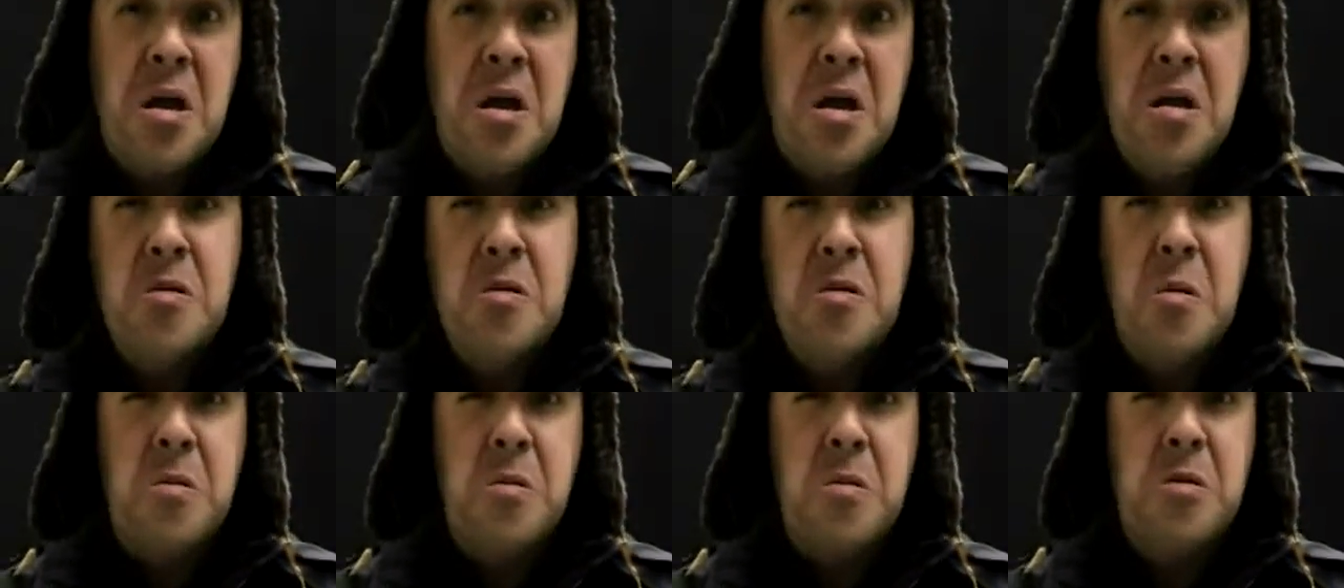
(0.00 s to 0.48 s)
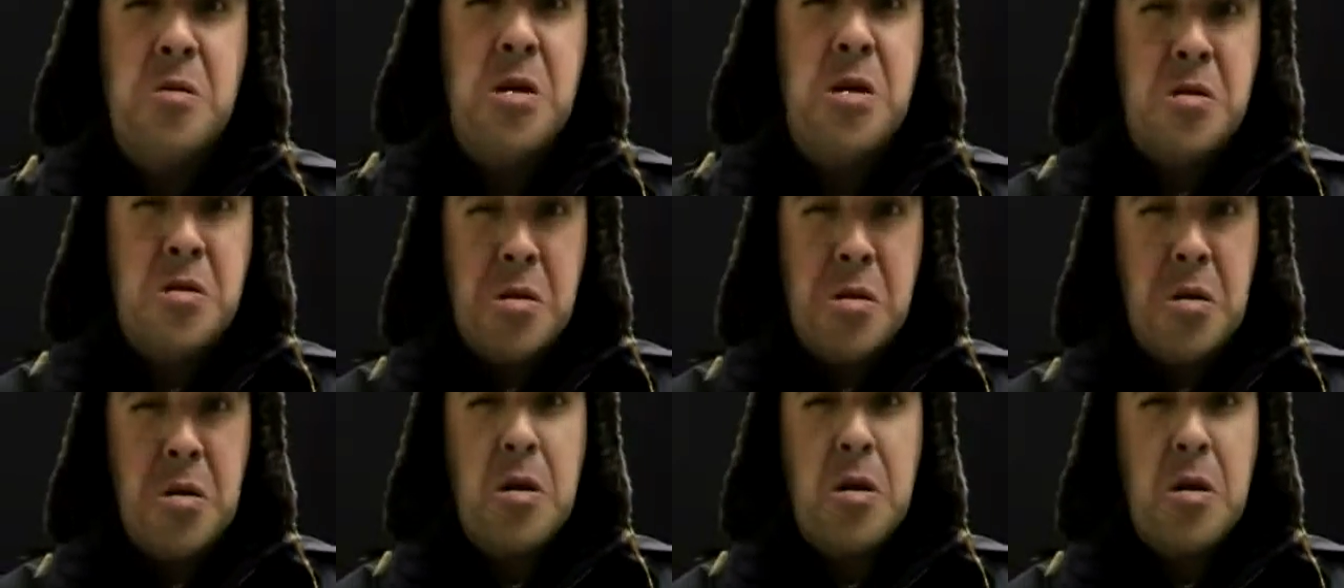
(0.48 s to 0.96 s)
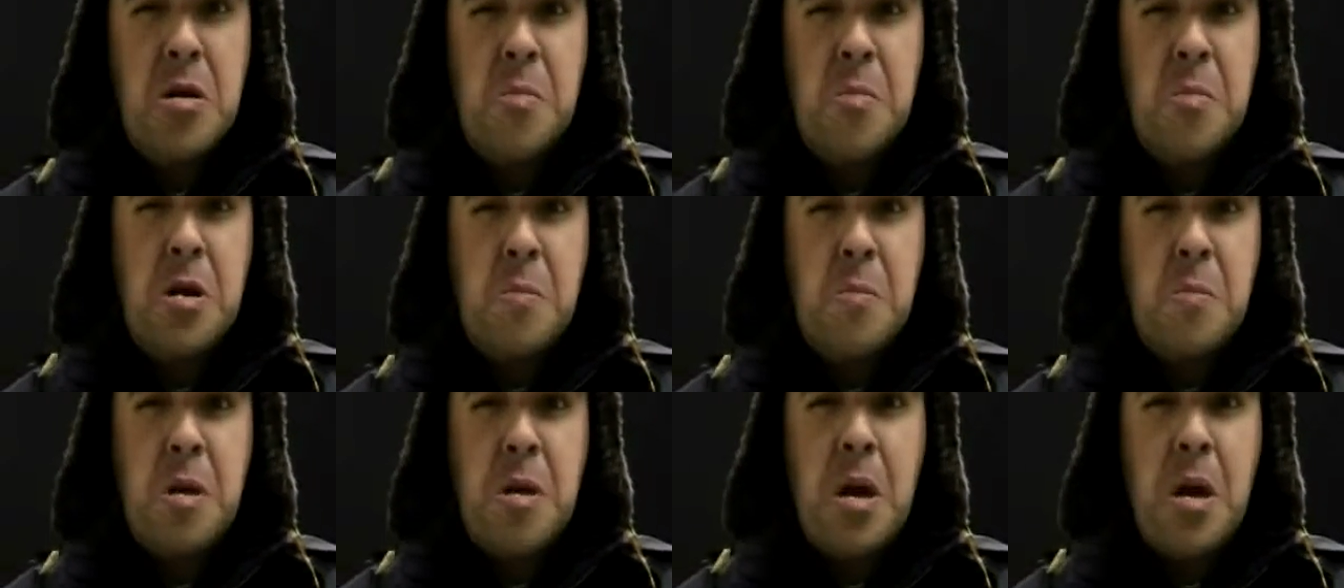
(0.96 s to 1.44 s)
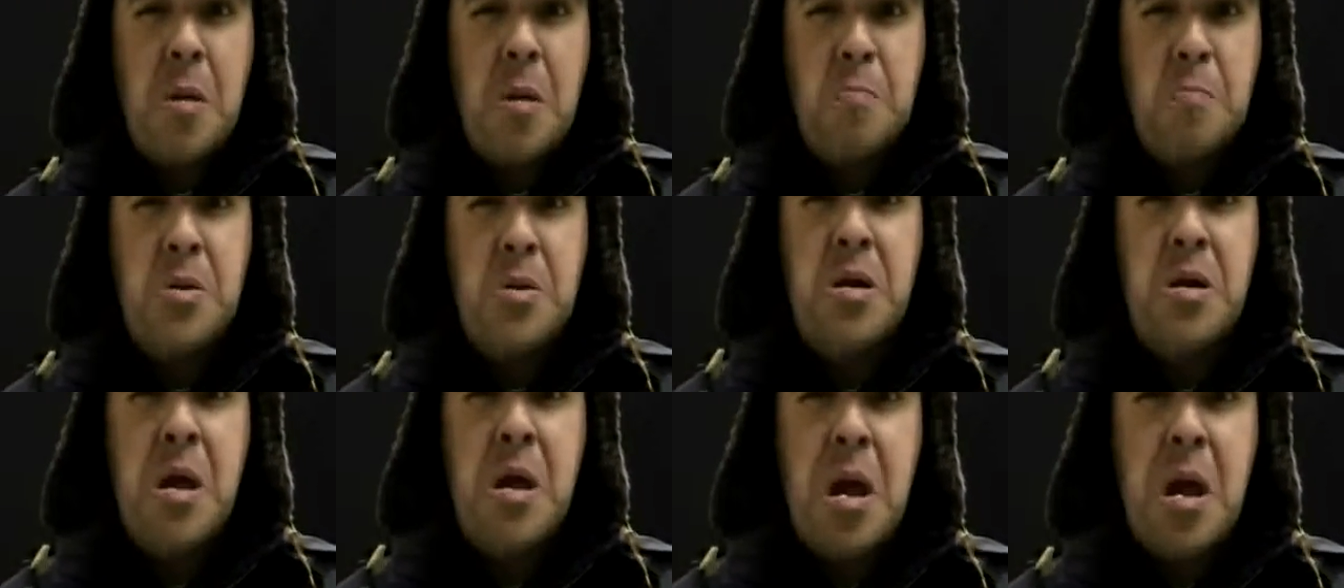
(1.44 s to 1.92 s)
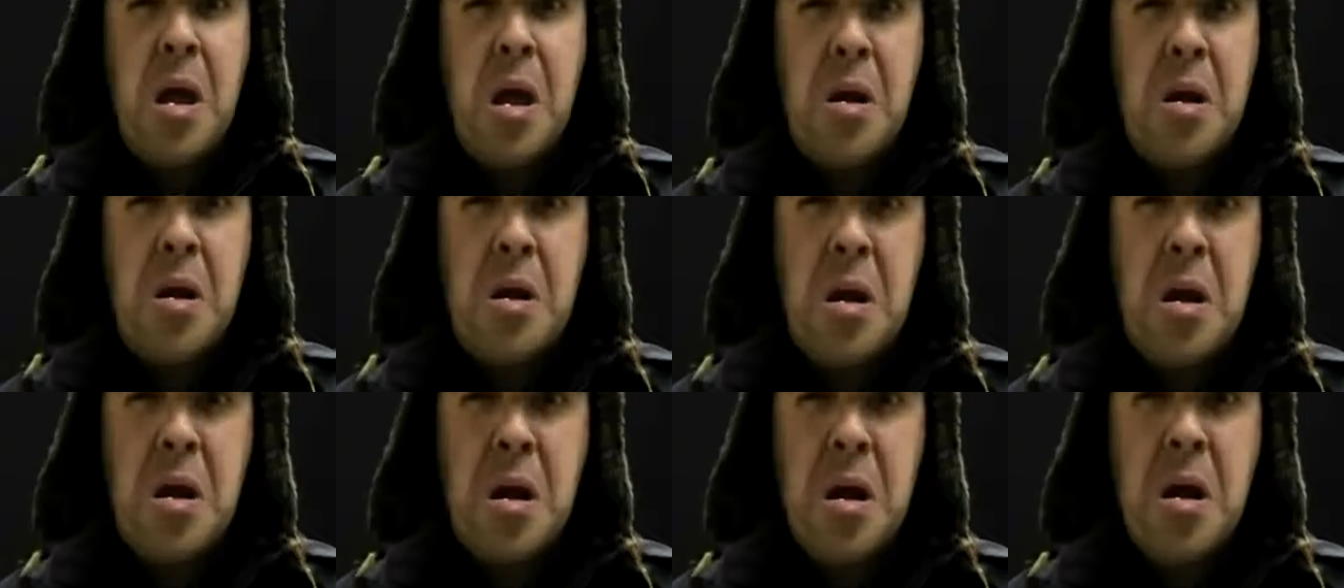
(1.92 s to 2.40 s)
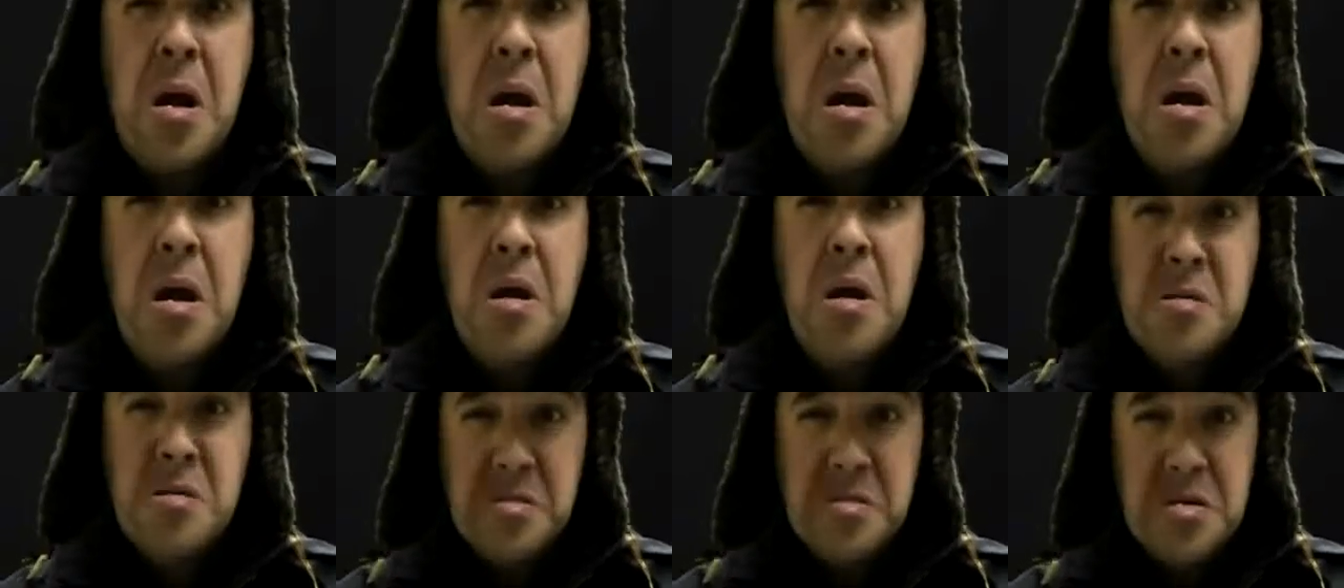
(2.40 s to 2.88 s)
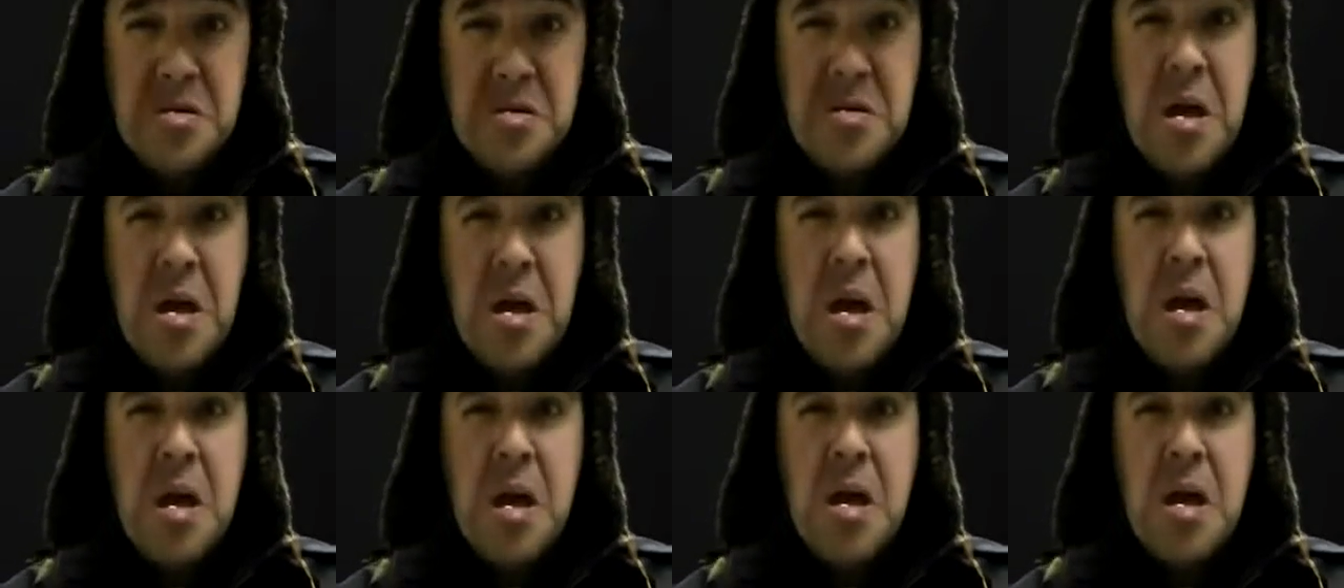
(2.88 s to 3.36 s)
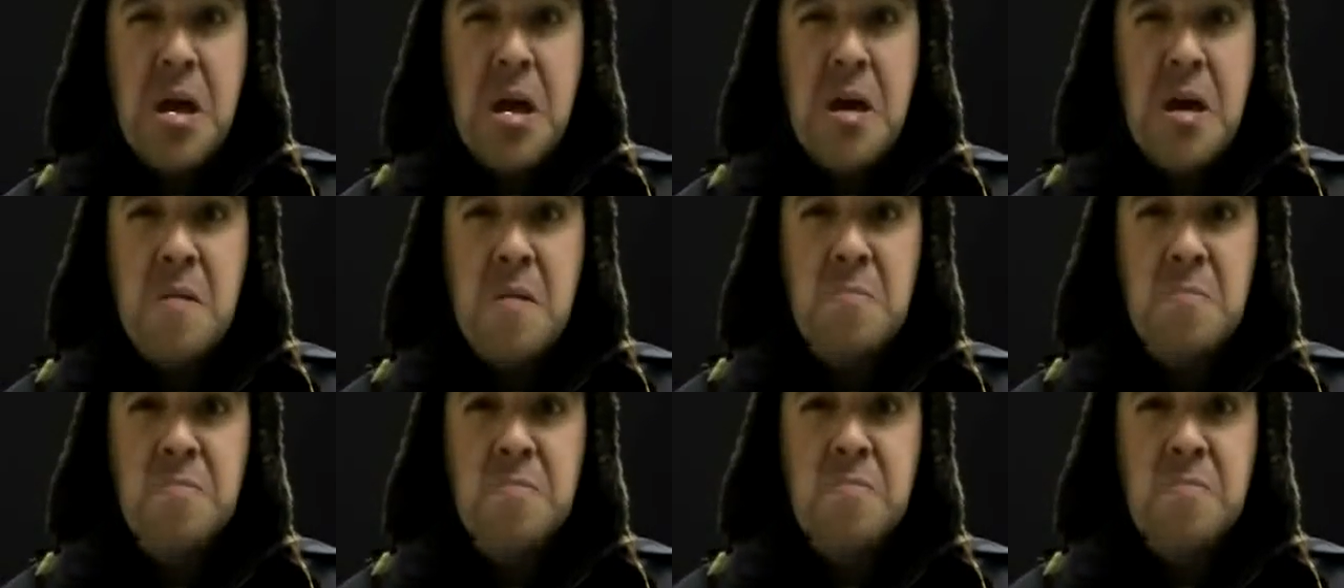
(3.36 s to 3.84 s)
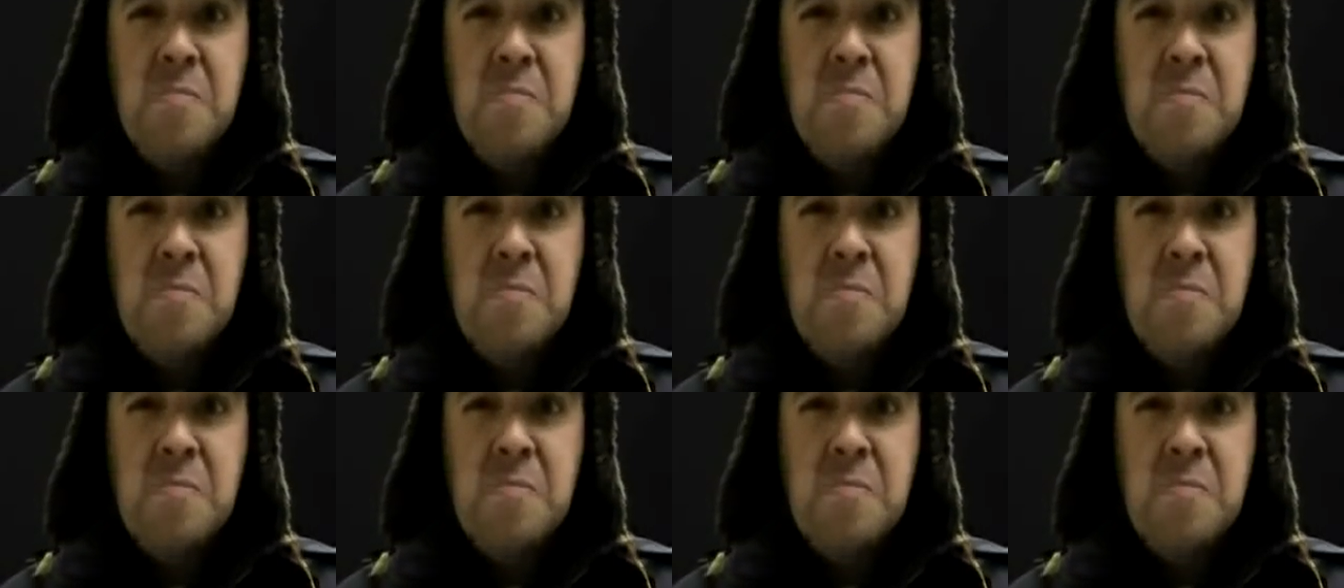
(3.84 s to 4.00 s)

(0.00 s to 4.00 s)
And he's going to teach you a little bit about piano today.